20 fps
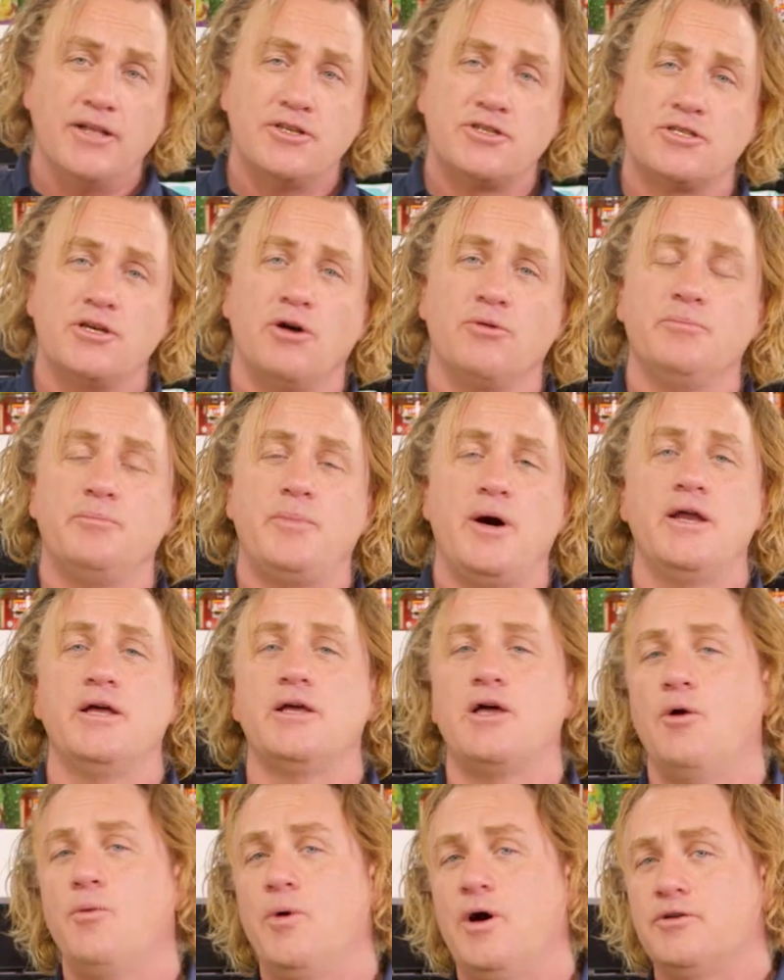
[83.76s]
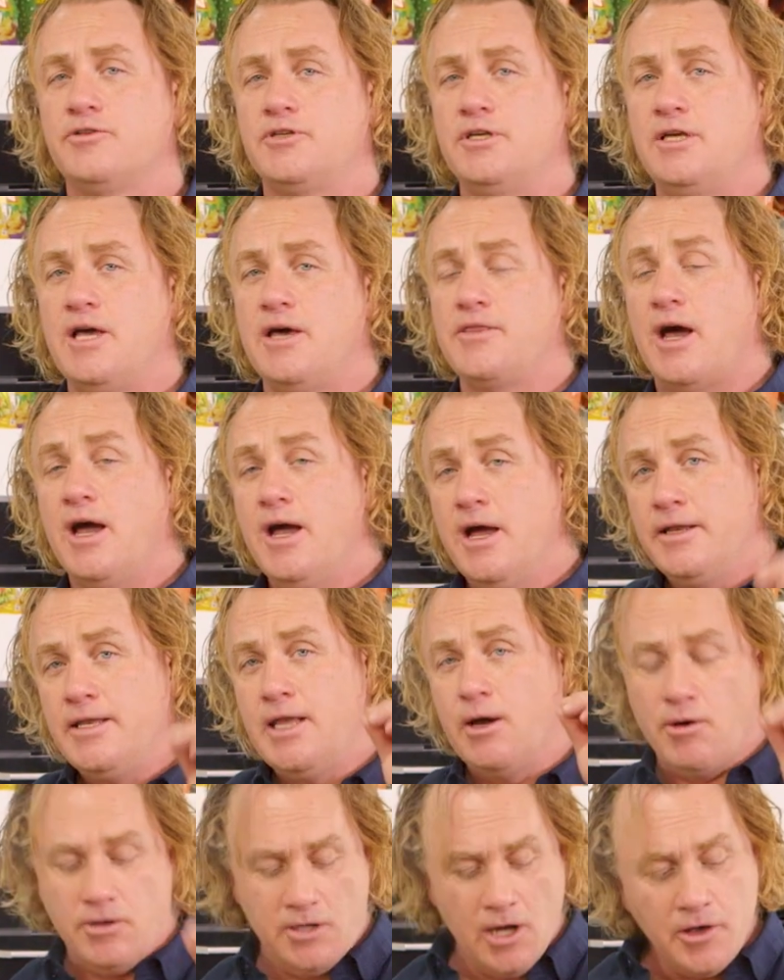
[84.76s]
and salt and butter go well together.
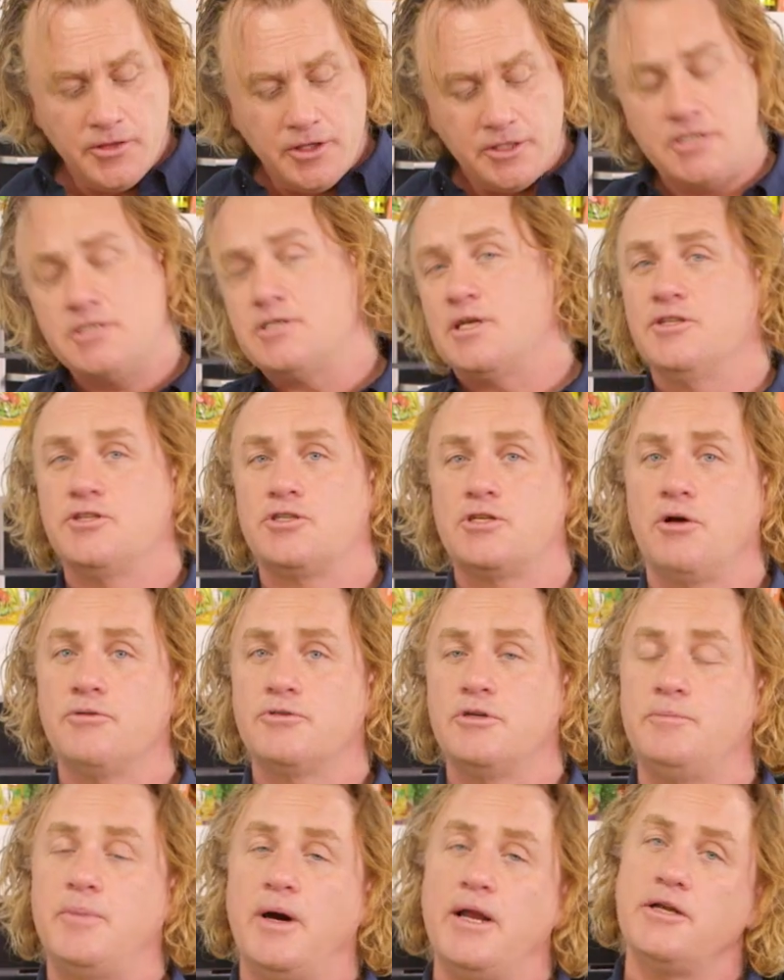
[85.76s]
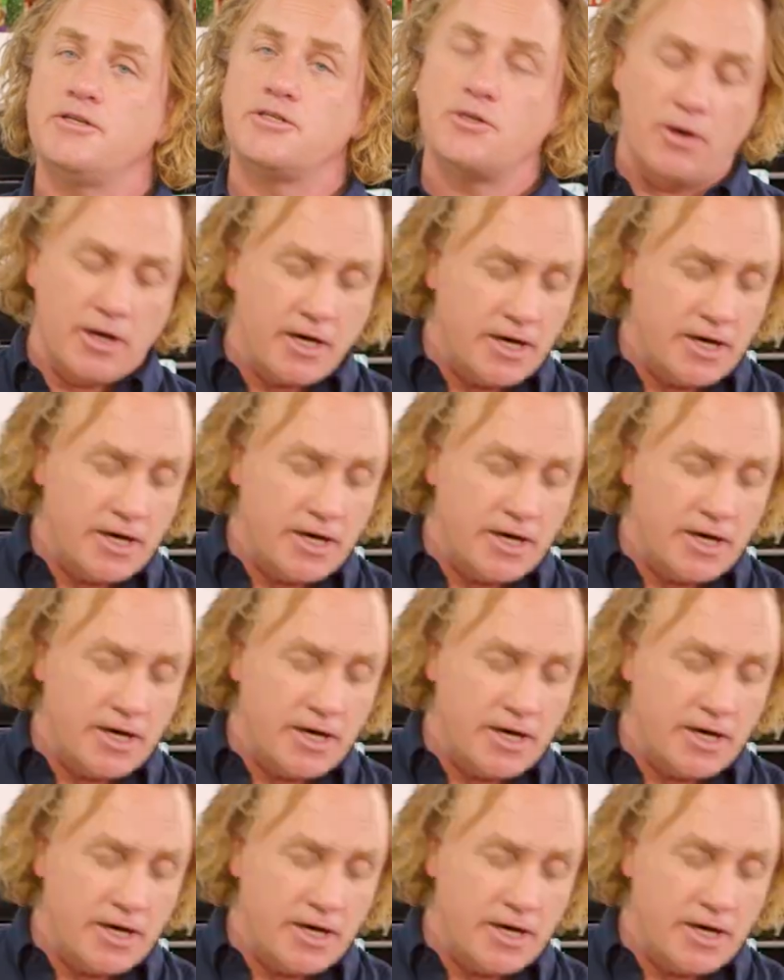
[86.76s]
Now, I know this is unsalted butter, so